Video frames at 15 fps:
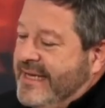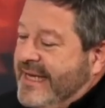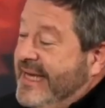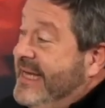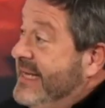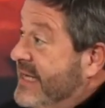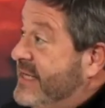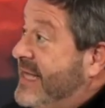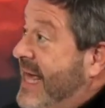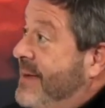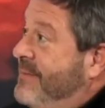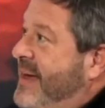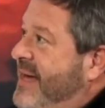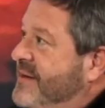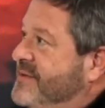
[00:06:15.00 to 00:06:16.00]
Neil
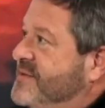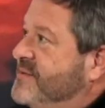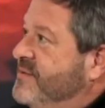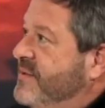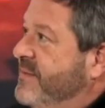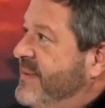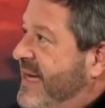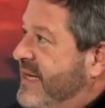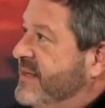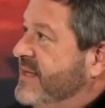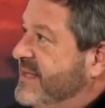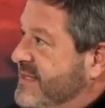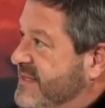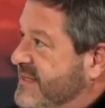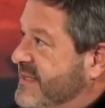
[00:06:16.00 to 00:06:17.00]
Camphouse, will make the
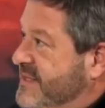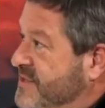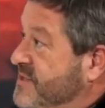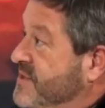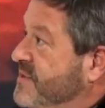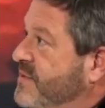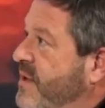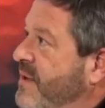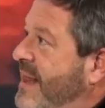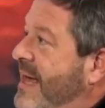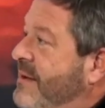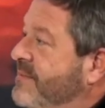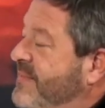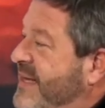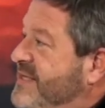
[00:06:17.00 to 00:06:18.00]
decision to roll
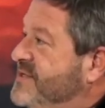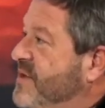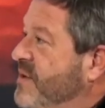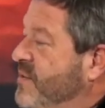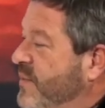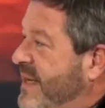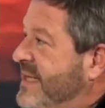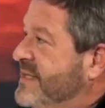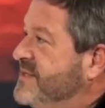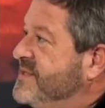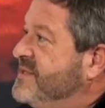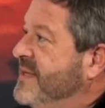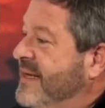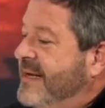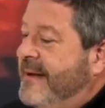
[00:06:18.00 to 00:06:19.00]
out based on
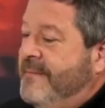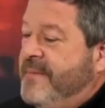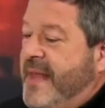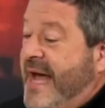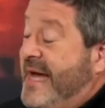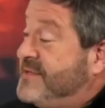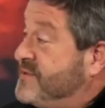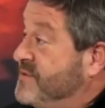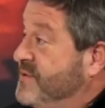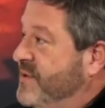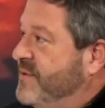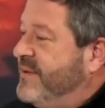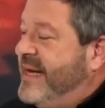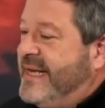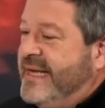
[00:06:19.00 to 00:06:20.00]
winds,
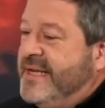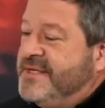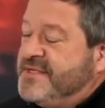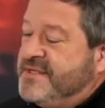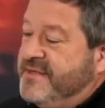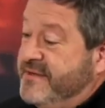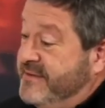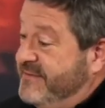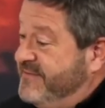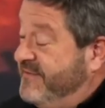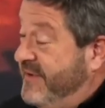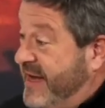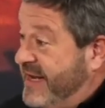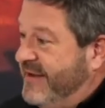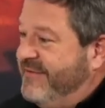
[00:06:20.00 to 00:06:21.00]
astronaut readiness, the
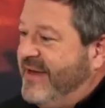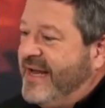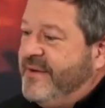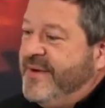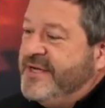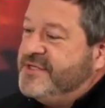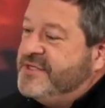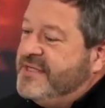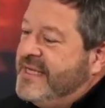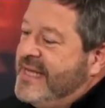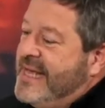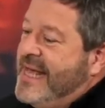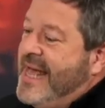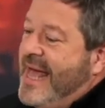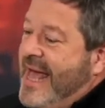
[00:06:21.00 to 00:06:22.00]
final evaluation,
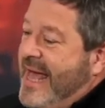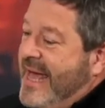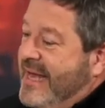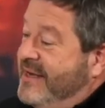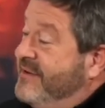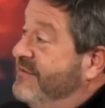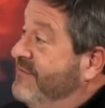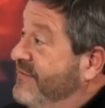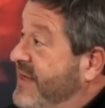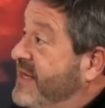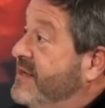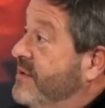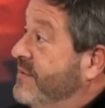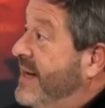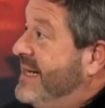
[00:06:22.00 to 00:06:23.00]
and
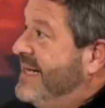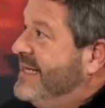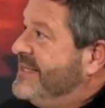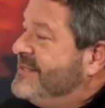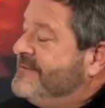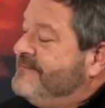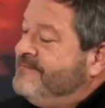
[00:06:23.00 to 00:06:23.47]
vehicle readiness.